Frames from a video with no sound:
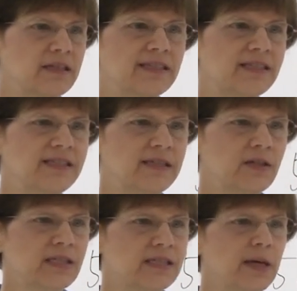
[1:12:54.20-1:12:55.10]
It's
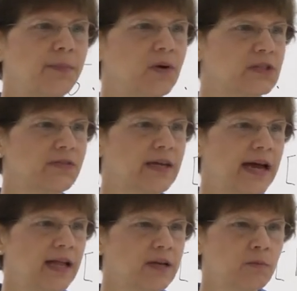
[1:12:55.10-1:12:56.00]
easier to say
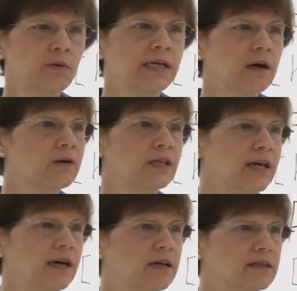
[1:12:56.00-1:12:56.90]
post-vocalic, muingho de
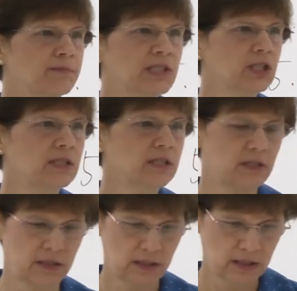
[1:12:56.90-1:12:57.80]
L, much
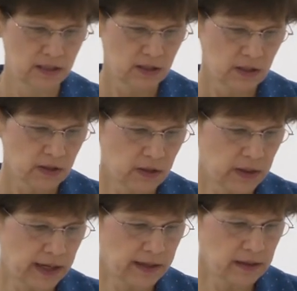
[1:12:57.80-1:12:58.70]
easier. Go
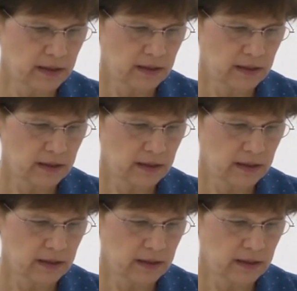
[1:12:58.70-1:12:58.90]
ahead.